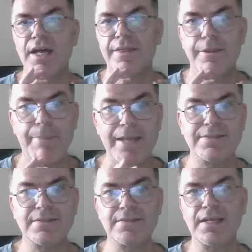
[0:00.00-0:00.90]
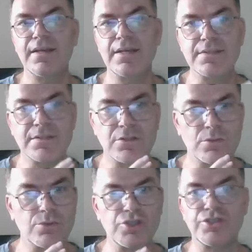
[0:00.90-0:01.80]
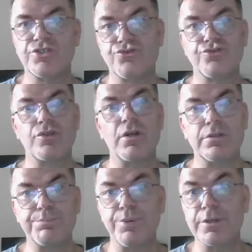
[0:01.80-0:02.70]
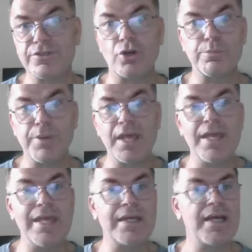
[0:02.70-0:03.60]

the best thing is to just start start playing.